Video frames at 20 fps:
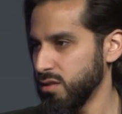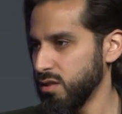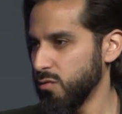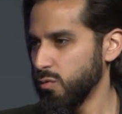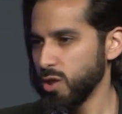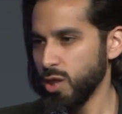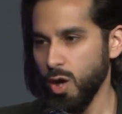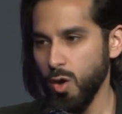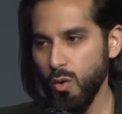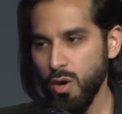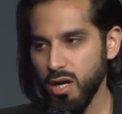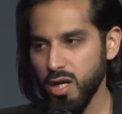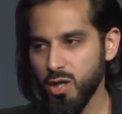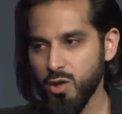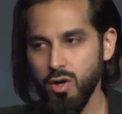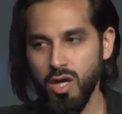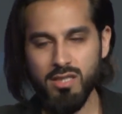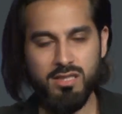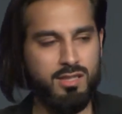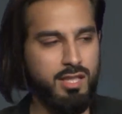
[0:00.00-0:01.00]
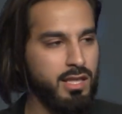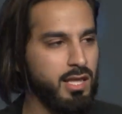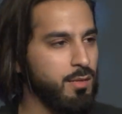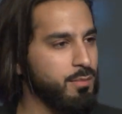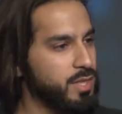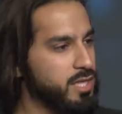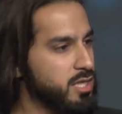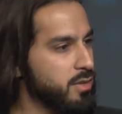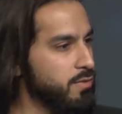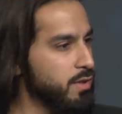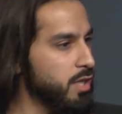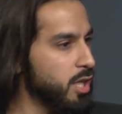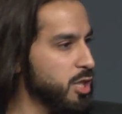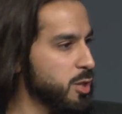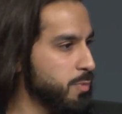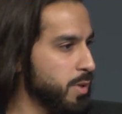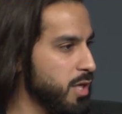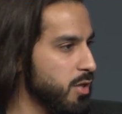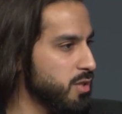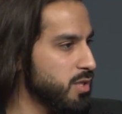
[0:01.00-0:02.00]
We don't want to cross the limits of Allah
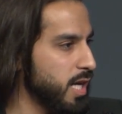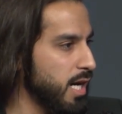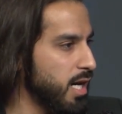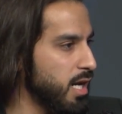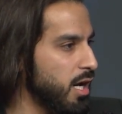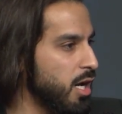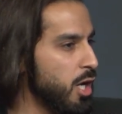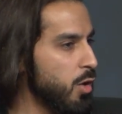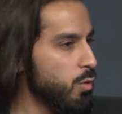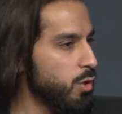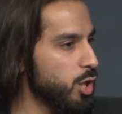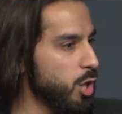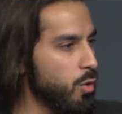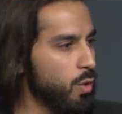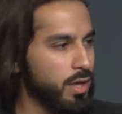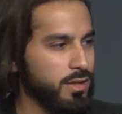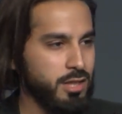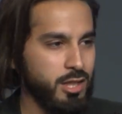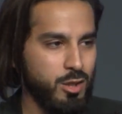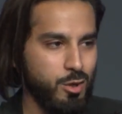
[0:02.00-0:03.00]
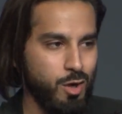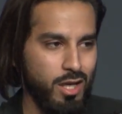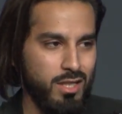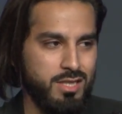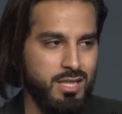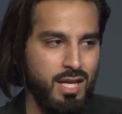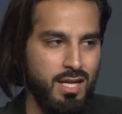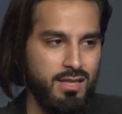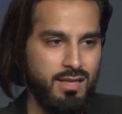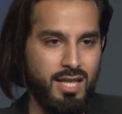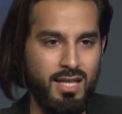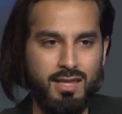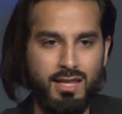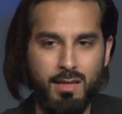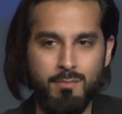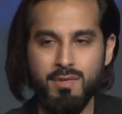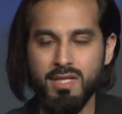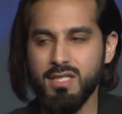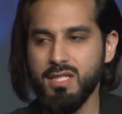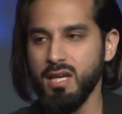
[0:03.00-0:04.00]
subhanahu wa ta'ala. We don't want to cross the
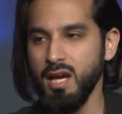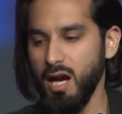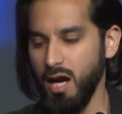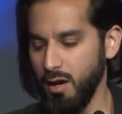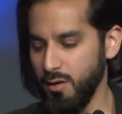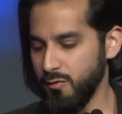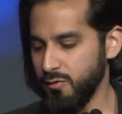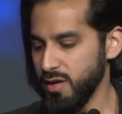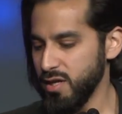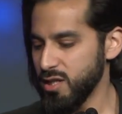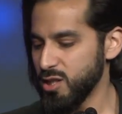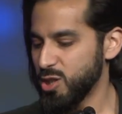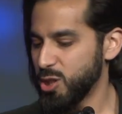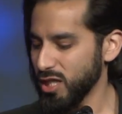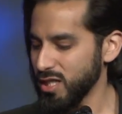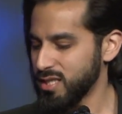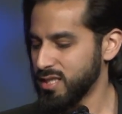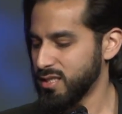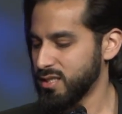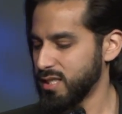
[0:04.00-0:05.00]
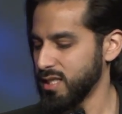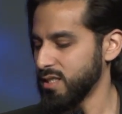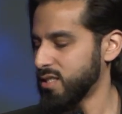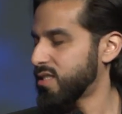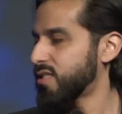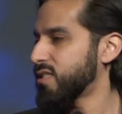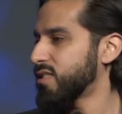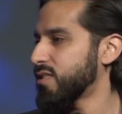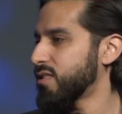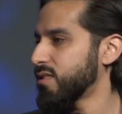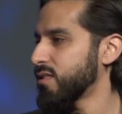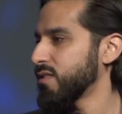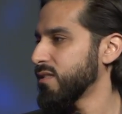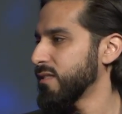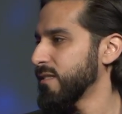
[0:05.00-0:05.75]
limits of justice.